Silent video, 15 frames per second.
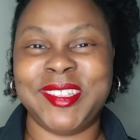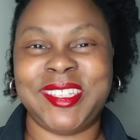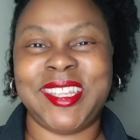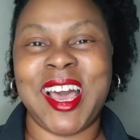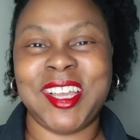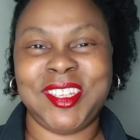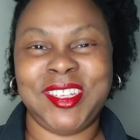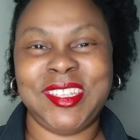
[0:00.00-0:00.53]

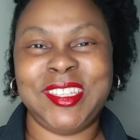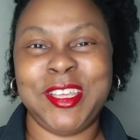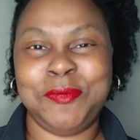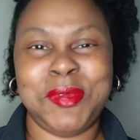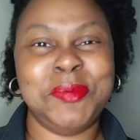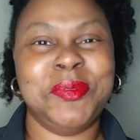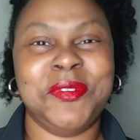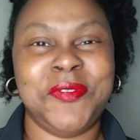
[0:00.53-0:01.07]
Actually see
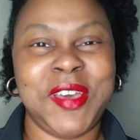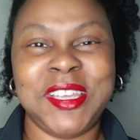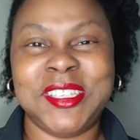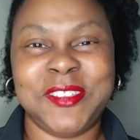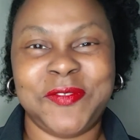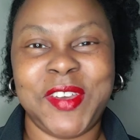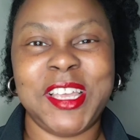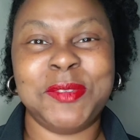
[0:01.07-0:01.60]
people face
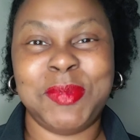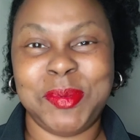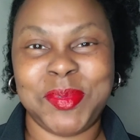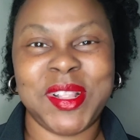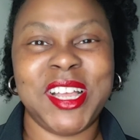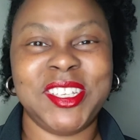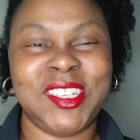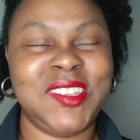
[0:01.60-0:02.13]
to face. People
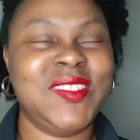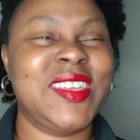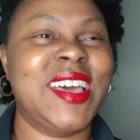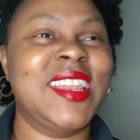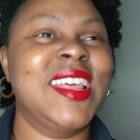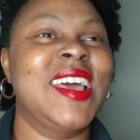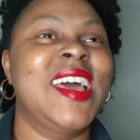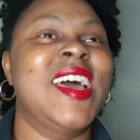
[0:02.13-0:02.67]
actually do that.